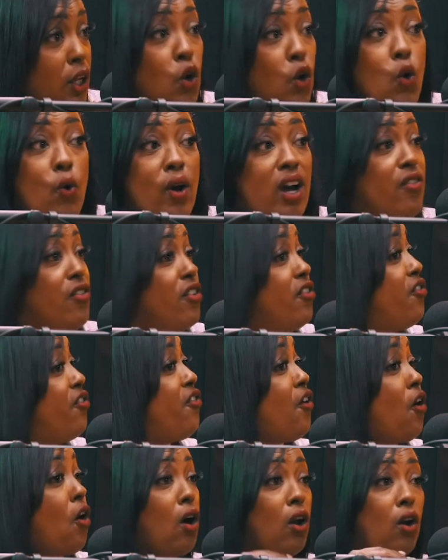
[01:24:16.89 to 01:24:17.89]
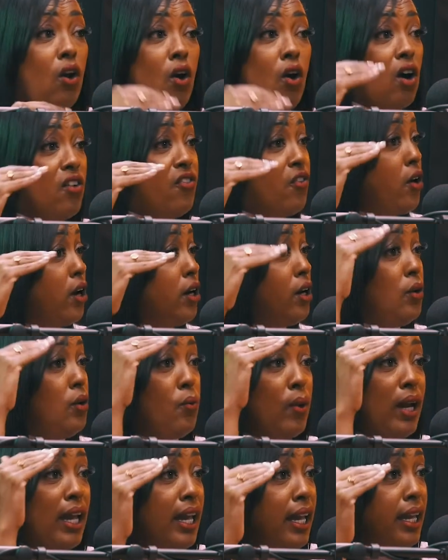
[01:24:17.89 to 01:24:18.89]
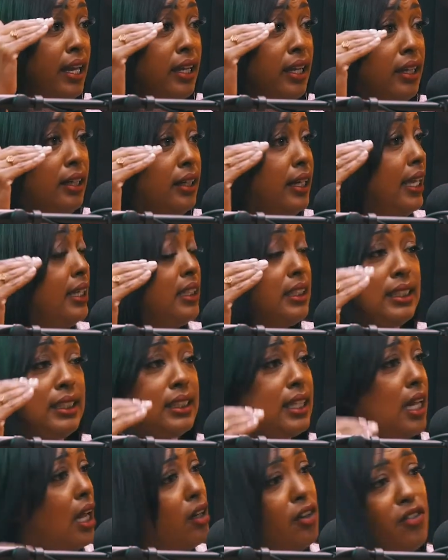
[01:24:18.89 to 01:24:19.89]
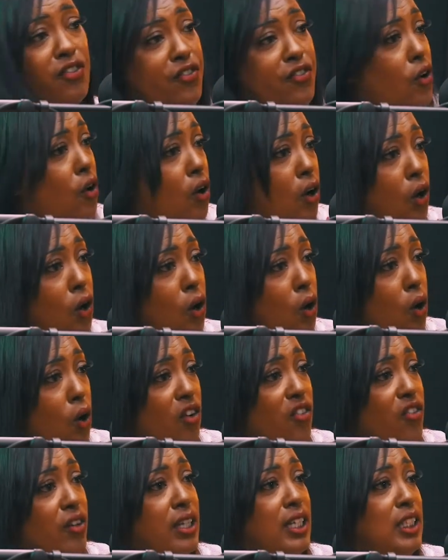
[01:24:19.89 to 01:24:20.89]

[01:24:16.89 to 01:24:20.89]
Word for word: Whoever fall off on the way, they just gonna fall off.